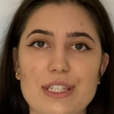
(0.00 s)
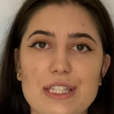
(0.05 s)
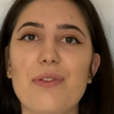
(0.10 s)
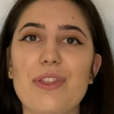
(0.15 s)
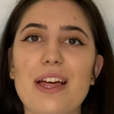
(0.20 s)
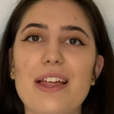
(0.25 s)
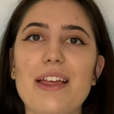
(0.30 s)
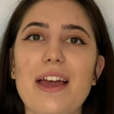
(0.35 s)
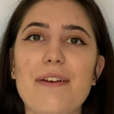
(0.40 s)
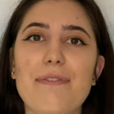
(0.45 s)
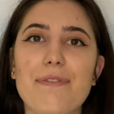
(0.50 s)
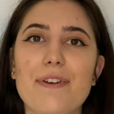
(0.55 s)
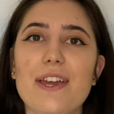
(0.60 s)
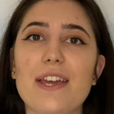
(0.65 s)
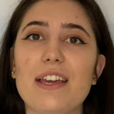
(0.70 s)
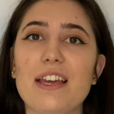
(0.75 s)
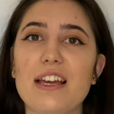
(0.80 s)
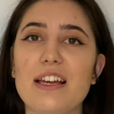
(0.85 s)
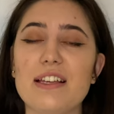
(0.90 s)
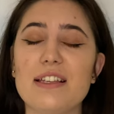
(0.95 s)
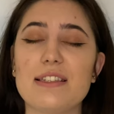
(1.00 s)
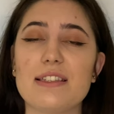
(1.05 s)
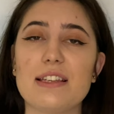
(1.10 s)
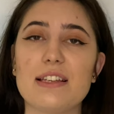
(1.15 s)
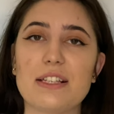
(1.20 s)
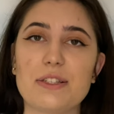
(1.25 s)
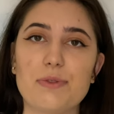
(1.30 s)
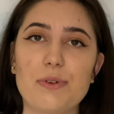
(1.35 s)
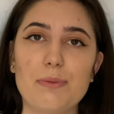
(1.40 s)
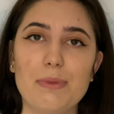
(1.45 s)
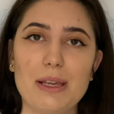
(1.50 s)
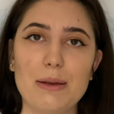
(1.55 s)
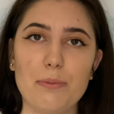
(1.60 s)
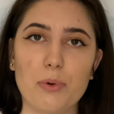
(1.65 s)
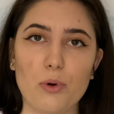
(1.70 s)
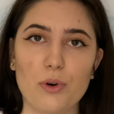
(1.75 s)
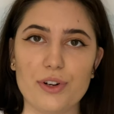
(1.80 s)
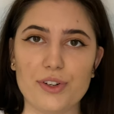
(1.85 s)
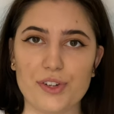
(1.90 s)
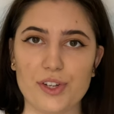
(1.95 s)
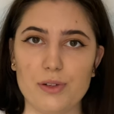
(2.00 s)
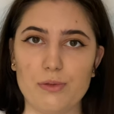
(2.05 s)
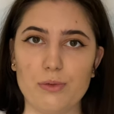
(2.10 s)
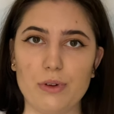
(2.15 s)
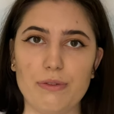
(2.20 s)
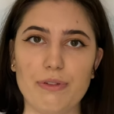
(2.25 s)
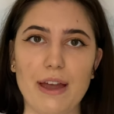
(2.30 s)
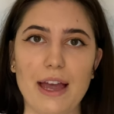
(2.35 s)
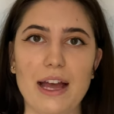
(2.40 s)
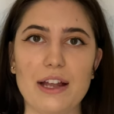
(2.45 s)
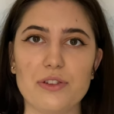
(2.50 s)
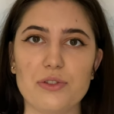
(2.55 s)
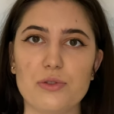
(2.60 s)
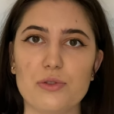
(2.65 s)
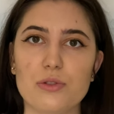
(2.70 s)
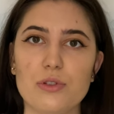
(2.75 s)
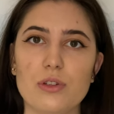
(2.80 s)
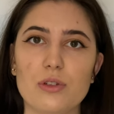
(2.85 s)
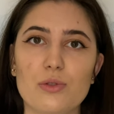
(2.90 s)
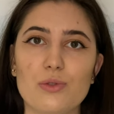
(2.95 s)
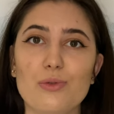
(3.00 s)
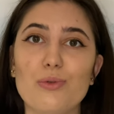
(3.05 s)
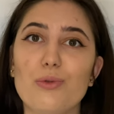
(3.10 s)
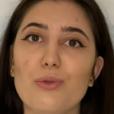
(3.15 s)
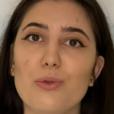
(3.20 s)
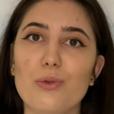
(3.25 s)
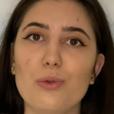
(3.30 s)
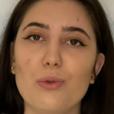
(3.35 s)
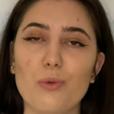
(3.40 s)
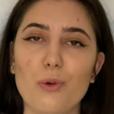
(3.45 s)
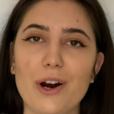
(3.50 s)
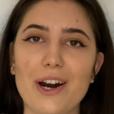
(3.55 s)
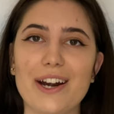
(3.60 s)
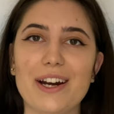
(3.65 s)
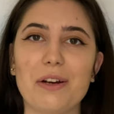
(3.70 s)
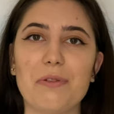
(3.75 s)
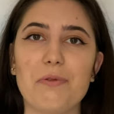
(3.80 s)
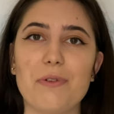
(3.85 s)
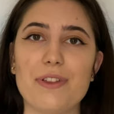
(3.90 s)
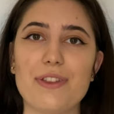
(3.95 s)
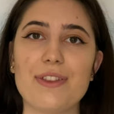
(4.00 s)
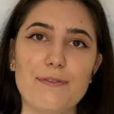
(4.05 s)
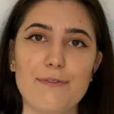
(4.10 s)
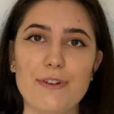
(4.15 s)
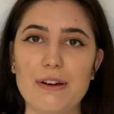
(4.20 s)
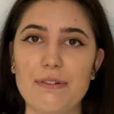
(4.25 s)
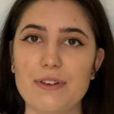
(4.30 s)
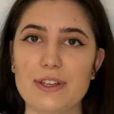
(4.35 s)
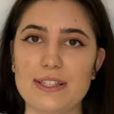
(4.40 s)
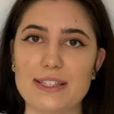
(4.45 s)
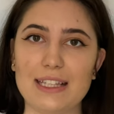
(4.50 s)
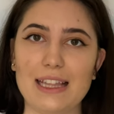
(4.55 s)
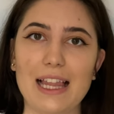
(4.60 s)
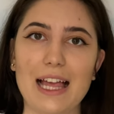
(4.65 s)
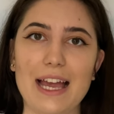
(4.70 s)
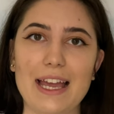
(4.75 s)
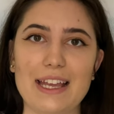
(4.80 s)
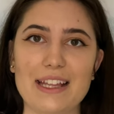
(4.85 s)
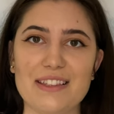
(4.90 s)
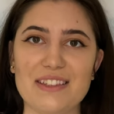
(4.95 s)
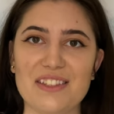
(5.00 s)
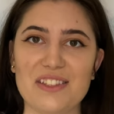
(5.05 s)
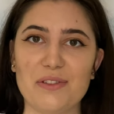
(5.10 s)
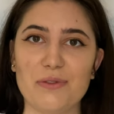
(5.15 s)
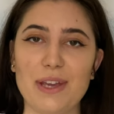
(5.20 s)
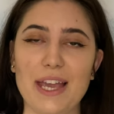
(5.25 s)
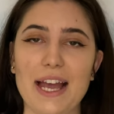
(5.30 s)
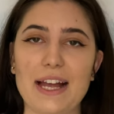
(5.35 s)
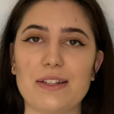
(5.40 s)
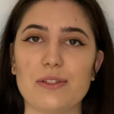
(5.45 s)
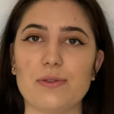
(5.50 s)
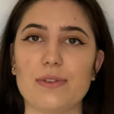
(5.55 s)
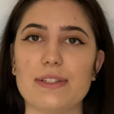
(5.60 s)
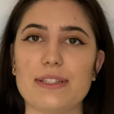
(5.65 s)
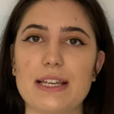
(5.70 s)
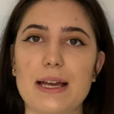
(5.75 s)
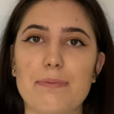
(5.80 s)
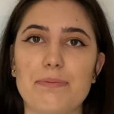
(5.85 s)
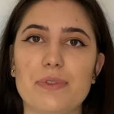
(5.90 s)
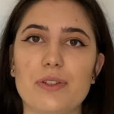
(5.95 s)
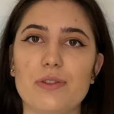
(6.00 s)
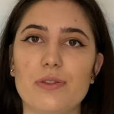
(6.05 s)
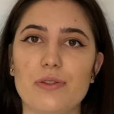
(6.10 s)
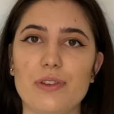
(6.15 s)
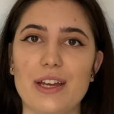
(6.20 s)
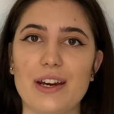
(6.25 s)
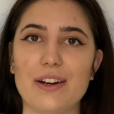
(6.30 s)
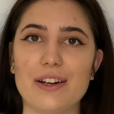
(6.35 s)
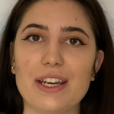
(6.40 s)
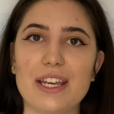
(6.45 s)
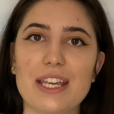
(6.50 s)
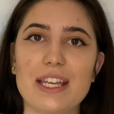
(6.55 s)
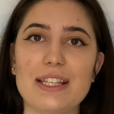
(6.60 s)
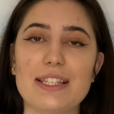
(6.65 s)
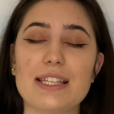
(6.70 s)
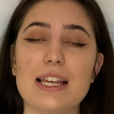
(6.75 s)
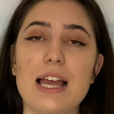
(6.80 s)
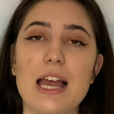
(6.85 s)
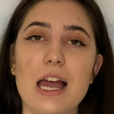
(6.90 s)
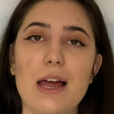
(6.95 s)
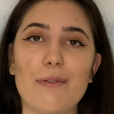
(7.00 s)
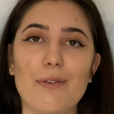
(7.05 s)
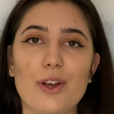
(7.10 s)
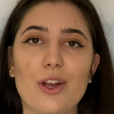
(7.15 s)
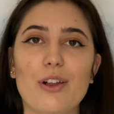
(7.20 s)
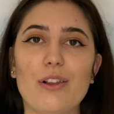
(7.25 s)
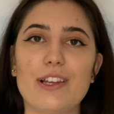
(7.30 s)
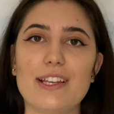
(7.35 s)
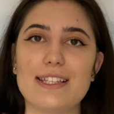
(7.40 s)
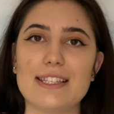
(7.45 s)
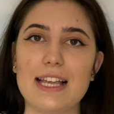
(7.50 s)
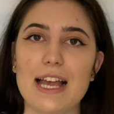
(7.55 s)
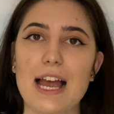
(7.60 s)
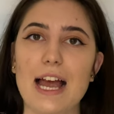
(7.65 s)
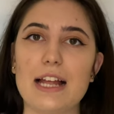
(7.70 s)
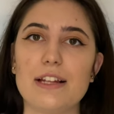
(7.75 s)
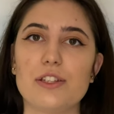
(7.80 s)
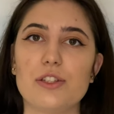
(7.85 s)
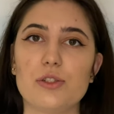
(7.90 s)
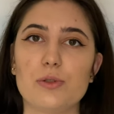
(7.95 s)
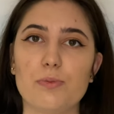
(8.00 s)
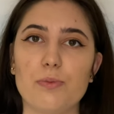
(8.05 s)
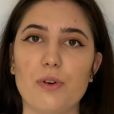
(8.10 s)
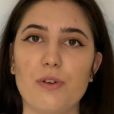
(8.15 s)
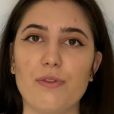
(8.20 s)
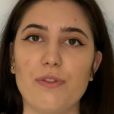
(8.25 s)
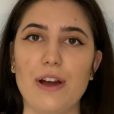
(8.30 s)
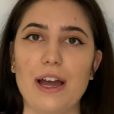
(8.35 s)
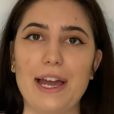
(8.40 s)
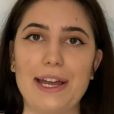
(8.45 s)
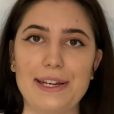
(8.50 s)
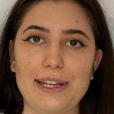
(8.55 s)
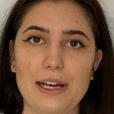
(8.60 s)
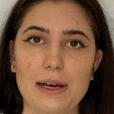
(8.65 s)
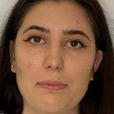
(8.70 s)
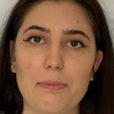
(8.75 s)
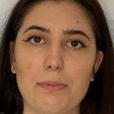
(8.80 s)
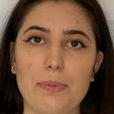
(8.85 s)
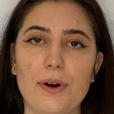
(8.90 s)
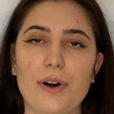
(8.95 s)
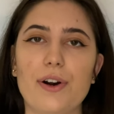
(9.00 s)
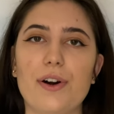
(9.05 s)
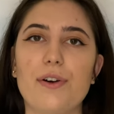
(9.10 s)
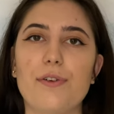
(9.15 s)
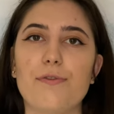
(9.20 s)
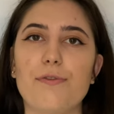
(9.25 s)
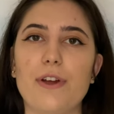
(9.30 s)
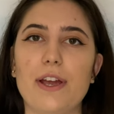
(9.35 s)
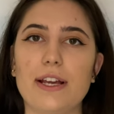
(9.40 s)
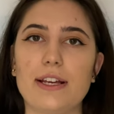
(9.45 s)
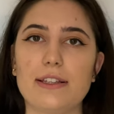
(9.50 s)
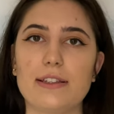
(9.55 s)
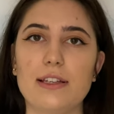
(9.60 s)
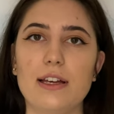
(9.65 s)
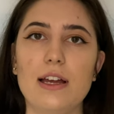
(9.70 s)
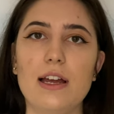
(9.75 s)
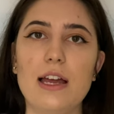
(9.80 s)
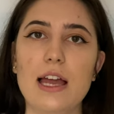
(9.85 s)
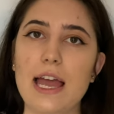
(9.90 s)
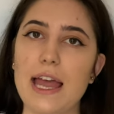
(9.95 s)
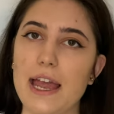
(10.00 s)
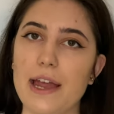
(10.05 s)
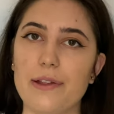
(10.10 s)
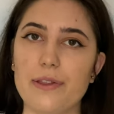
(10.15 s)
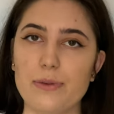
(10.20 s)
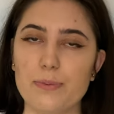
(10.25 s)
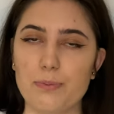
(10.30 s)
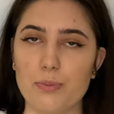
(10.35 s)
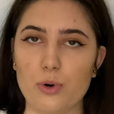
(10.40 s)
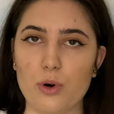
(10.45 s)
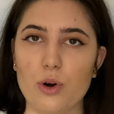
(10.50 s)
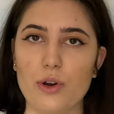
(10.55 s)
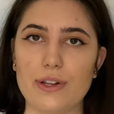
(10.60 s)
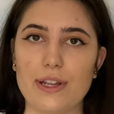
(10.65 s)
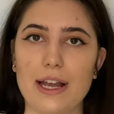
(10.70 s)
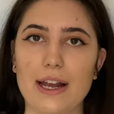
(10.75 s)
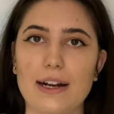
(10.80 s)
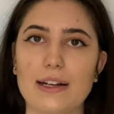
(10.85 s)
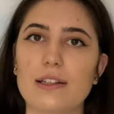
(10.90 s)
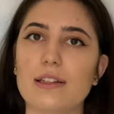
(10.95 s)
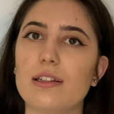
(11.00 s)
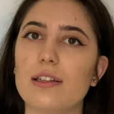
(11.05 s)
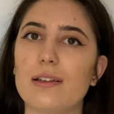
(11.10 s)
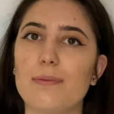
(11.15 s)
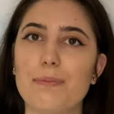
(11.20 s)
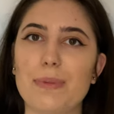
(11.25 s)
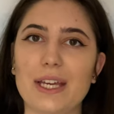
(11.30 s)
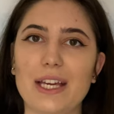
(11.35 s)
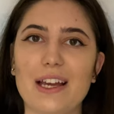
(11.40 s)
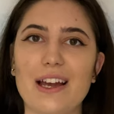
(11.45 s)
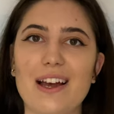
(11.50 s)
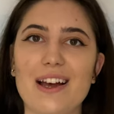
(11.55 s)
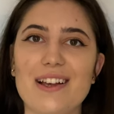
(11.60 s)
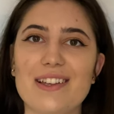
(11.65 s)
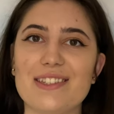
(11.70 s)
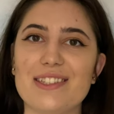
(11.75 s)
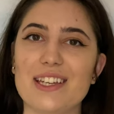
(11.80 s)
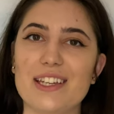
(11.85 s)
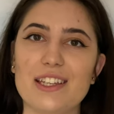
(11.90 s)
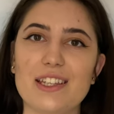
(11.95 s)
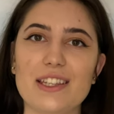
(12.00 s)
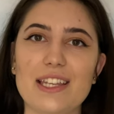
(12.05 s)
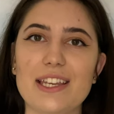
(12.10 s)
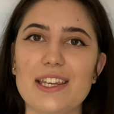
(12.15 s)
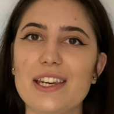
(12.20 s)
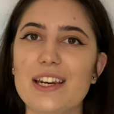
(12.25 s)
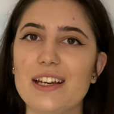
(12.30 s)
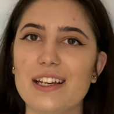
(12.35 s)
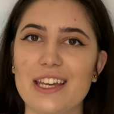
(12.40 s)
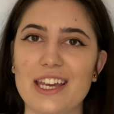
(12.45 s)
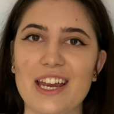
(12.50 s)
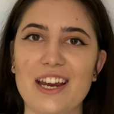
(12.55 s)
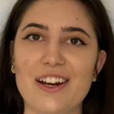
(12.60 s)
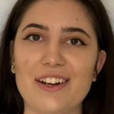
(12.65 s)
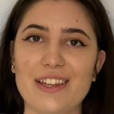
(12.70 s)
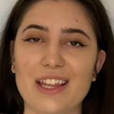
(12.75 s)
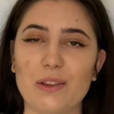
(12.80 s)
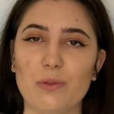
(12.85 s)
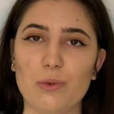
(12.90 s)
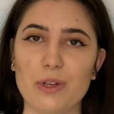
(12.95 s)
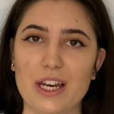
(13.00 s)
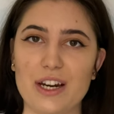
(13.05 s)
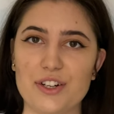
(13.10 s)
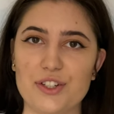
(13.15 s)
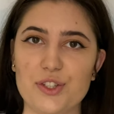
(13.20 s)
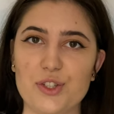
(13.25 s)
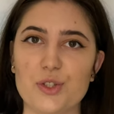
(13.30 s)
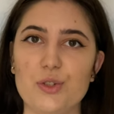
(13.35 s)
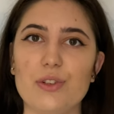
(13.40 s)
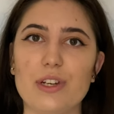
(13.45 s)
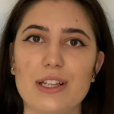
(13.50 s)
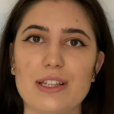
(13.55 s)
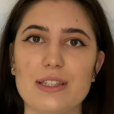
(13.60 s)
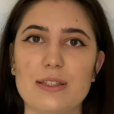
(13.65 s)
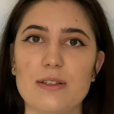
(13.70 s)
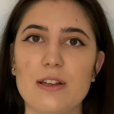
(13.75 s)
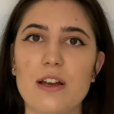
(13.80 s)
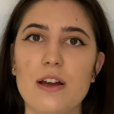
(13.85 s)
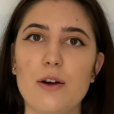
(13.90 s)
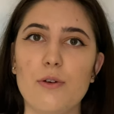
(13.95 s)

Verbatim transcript: So that I think is extremely important. We've had to work with various clients, so we had to adapt to their needs and we always had to provide a perfect end product because they, they didn't care that we are students.